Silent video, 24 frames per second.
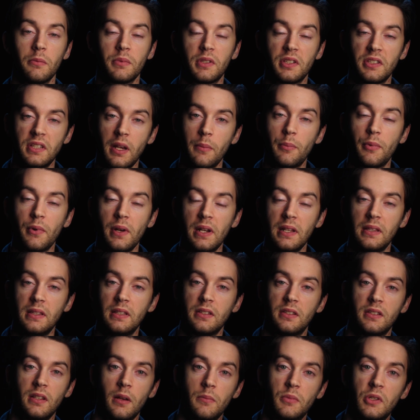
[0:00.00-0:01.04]
separate the
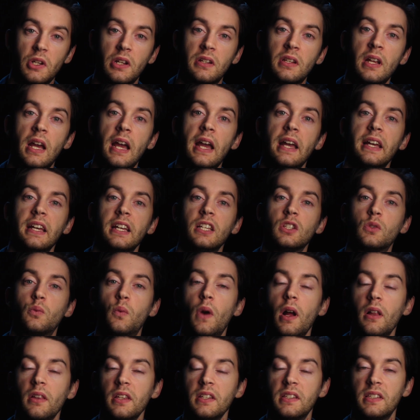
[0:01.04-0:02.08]
subject as
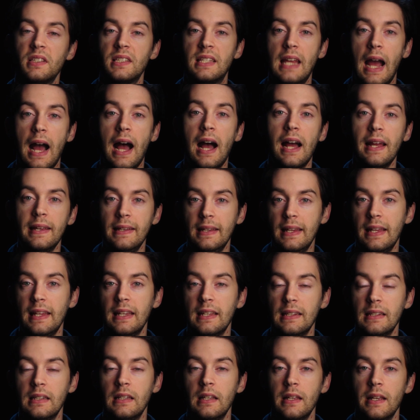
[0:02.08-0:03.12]
well as tie
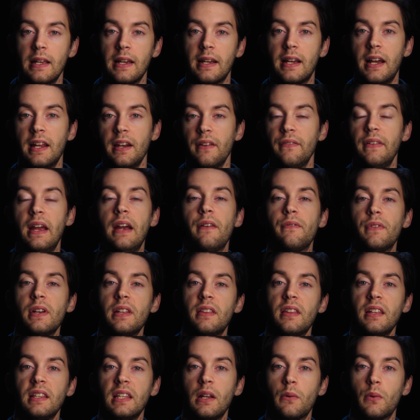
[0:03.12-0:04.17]
in kind of
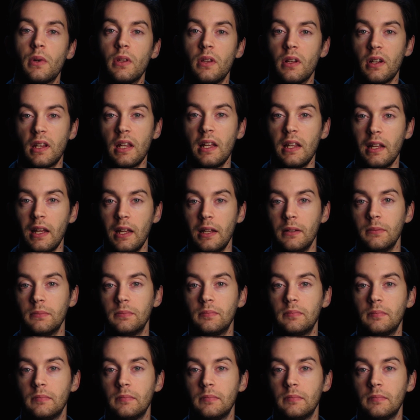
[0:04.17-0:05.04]
everything that we're looking at.